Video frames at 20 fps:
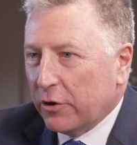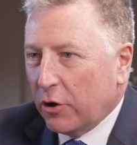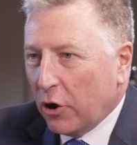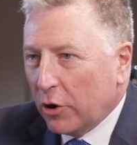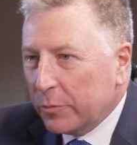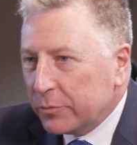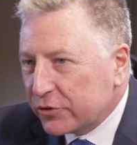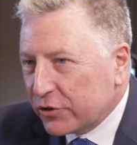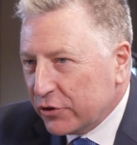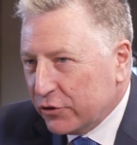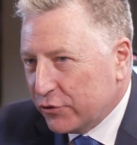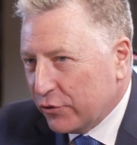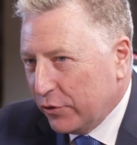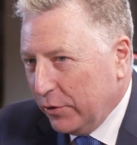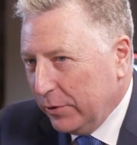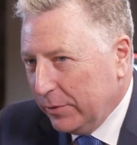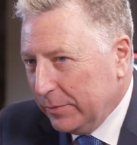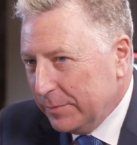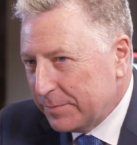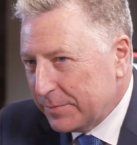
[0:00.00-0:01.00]
arms control,
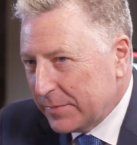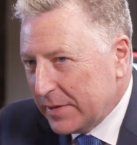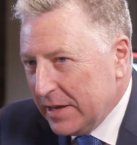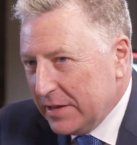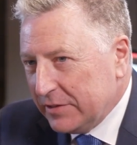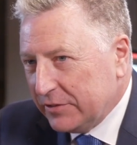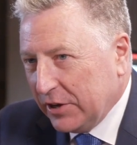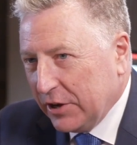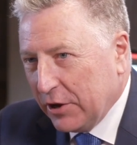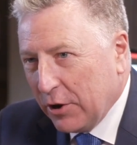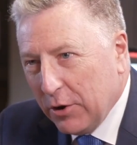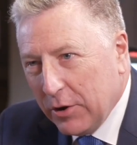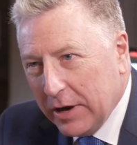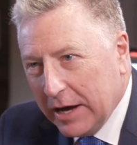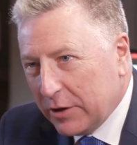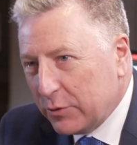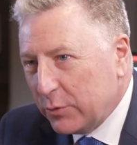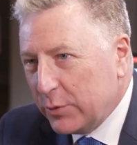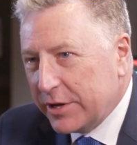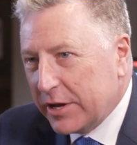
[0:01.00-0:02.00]
saying, oh, how
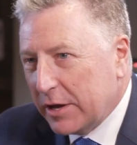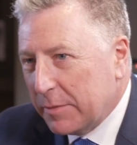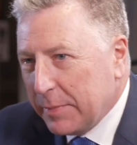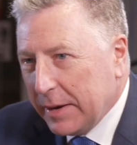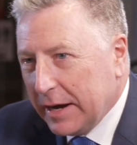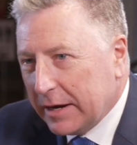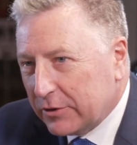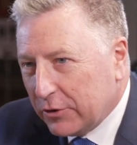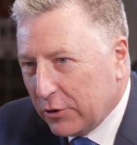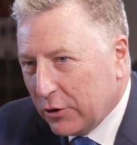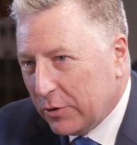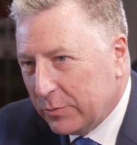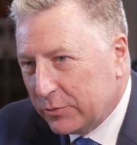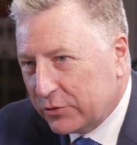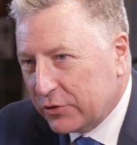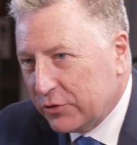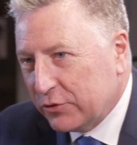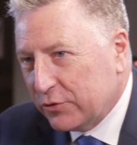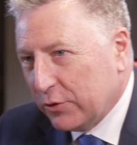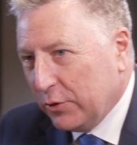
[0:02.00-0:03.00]
do we get back to arms
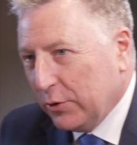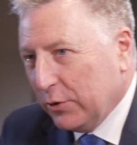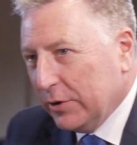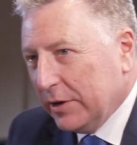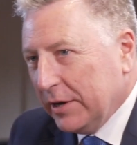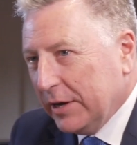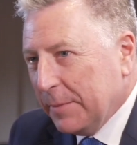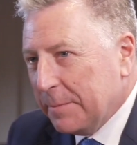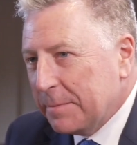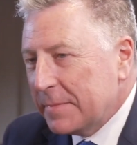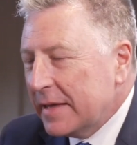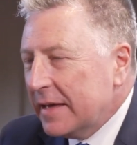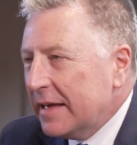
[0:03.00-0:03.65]
control? And